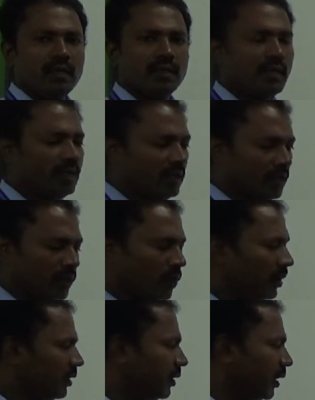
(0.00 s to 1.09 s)
the
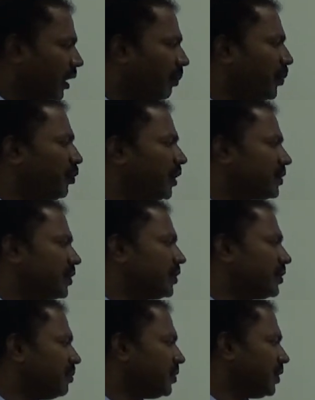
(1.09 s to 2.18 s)
computer
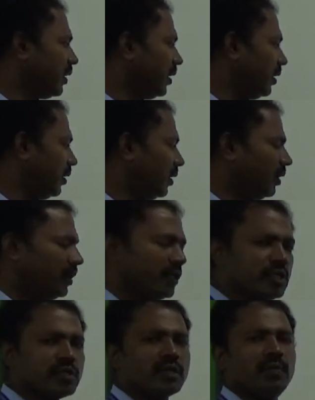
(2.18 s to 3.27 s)
systems are
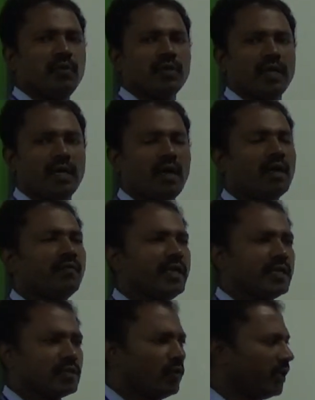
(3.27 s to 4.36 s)
distributed on
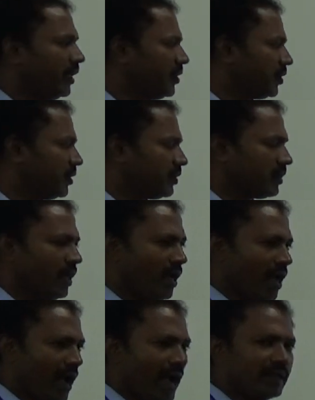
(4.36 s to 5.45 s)
various locations
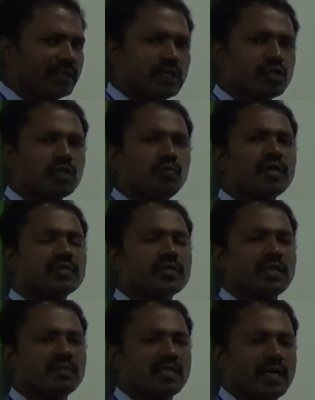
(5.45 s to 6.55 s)
and the distributed
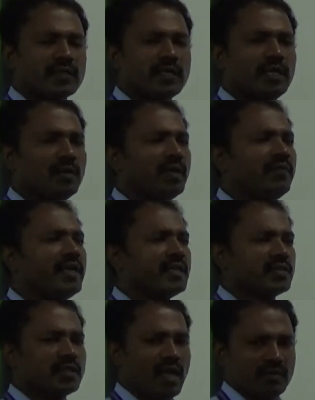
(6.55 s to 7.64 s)
systems are assigned by
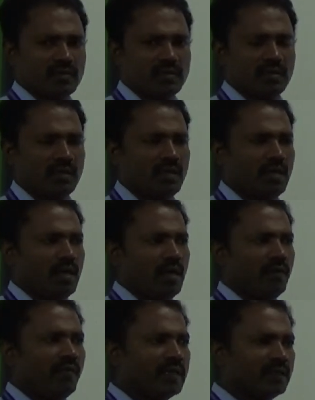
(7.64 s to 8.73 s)
various tasks.
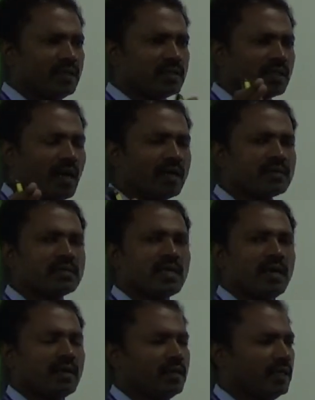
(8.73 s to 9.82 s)
When these tasks
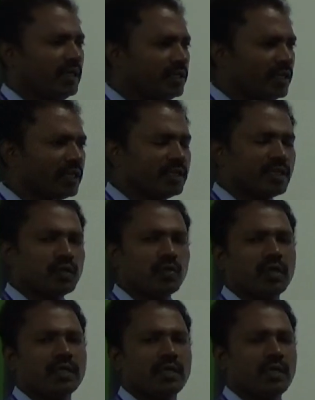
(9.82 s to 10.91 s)
are integrated
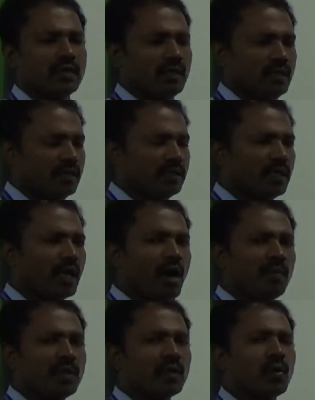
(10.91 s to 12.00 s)
together, the
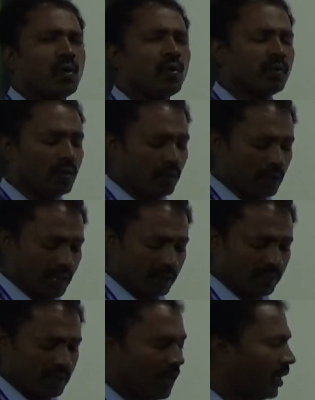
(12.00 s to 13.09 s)
common goal
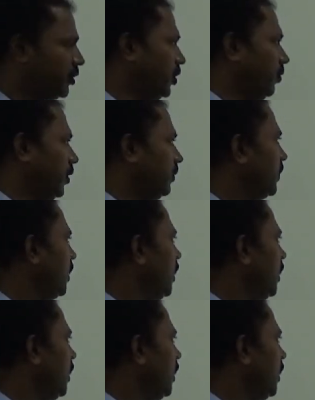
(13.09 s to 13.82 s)
can be achieved.